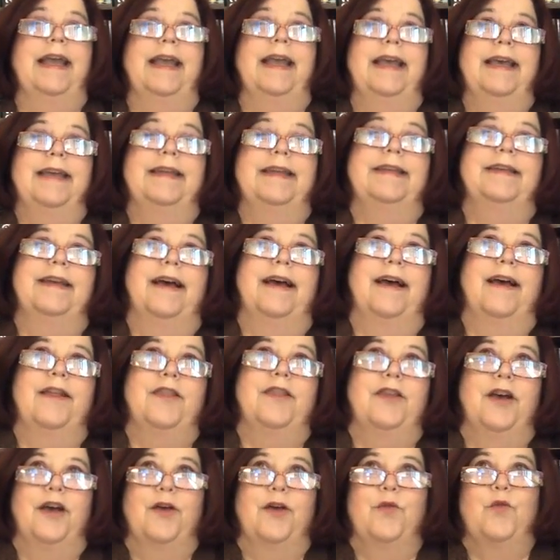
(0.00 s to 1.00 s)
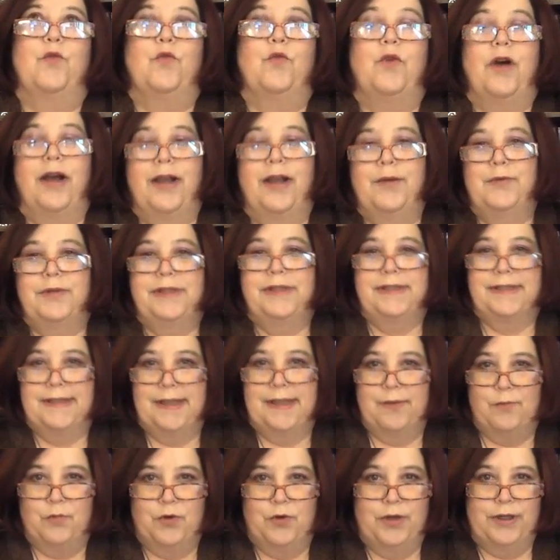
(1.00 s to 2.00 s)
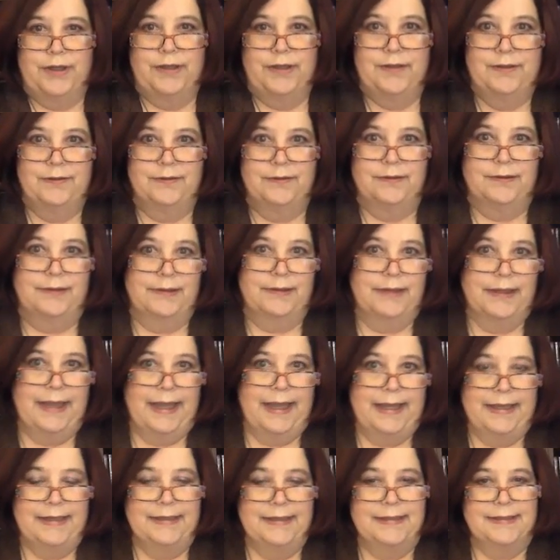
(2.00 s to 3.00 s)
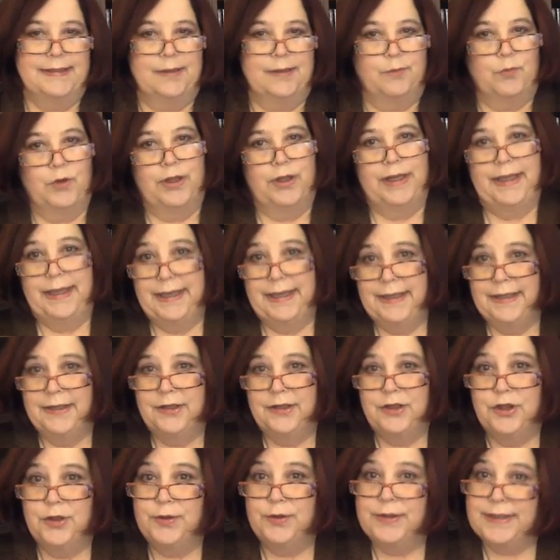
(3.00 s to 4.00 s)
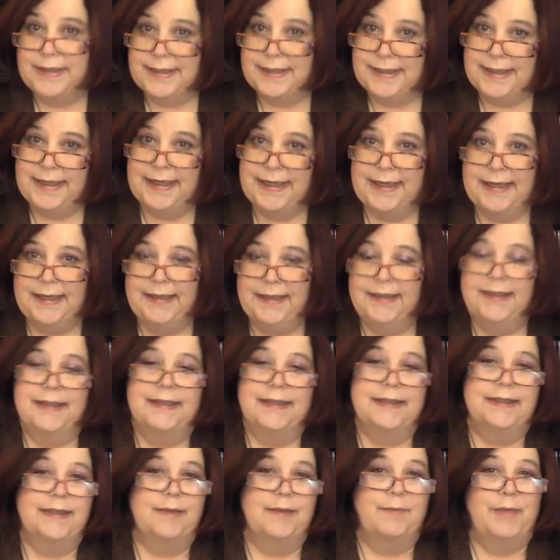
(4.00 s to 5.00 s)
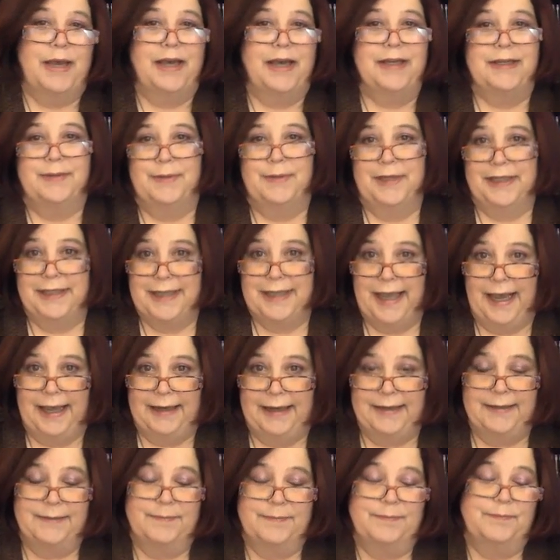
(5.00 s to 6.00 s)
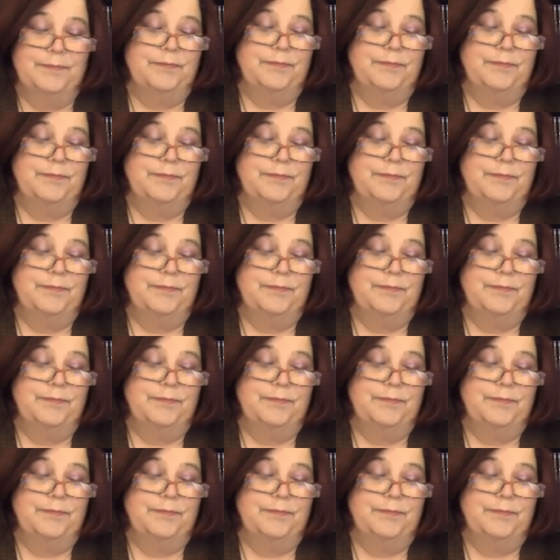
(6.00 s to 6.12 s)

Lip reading: And I thought, why would someone let someone into a city that's about to be attacked?